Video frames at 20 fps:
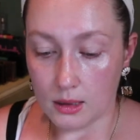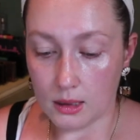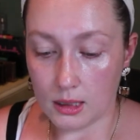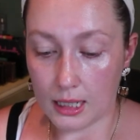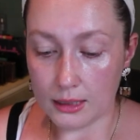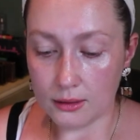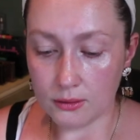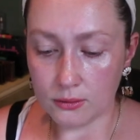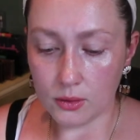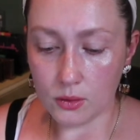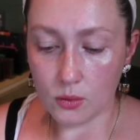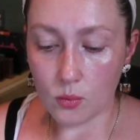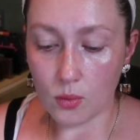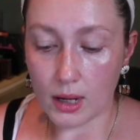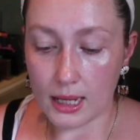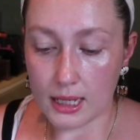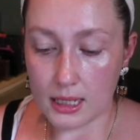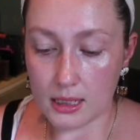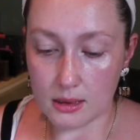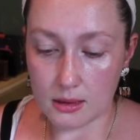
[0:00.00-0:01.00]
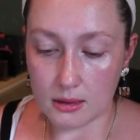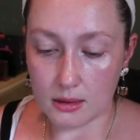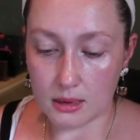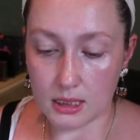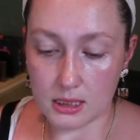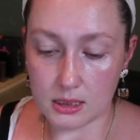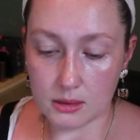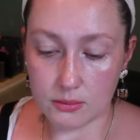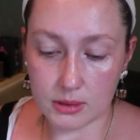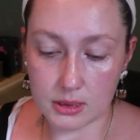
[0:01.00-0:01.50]
I don't know why
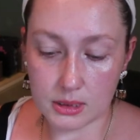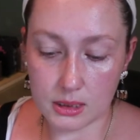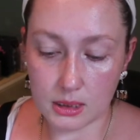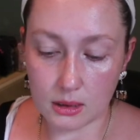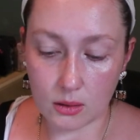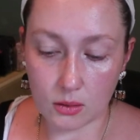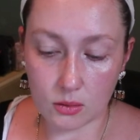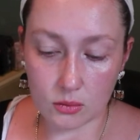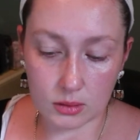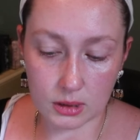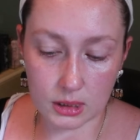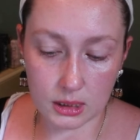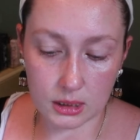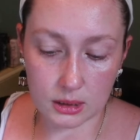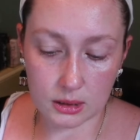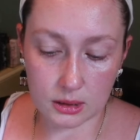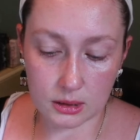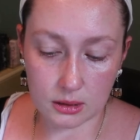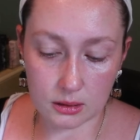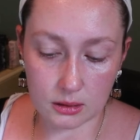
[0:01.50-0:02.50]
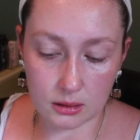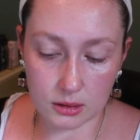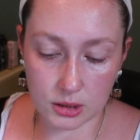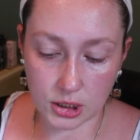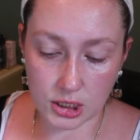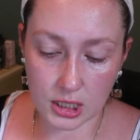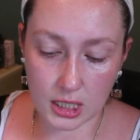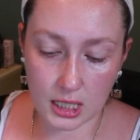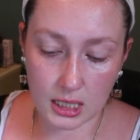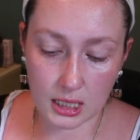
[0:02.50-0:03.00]
this was the only
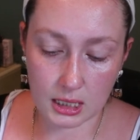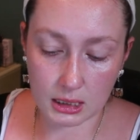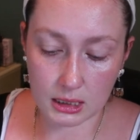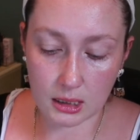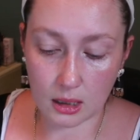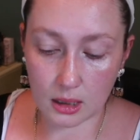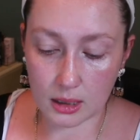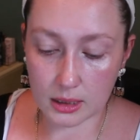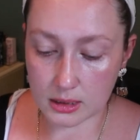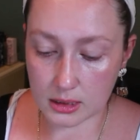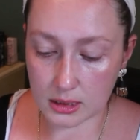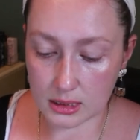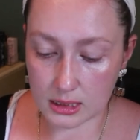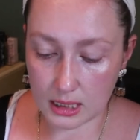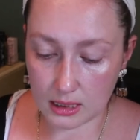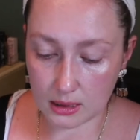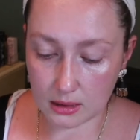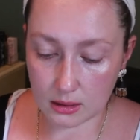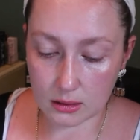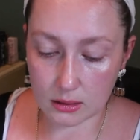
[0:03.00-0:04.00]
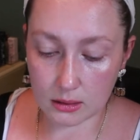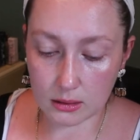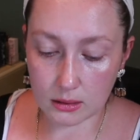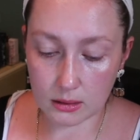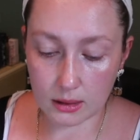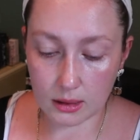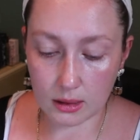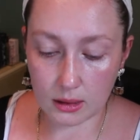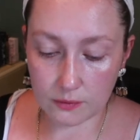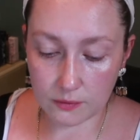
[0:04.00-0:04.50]
shade on sale
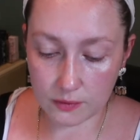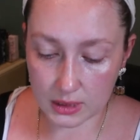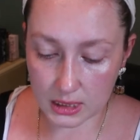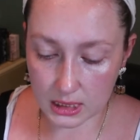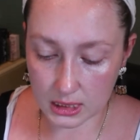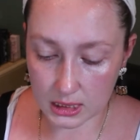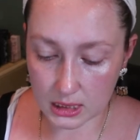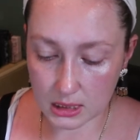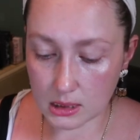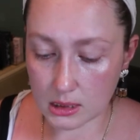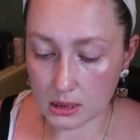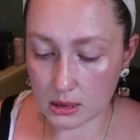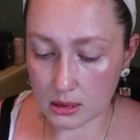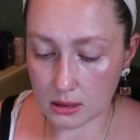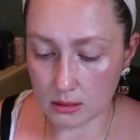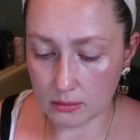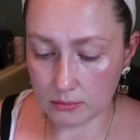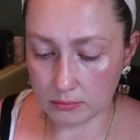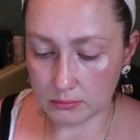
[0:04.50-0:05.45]
of these.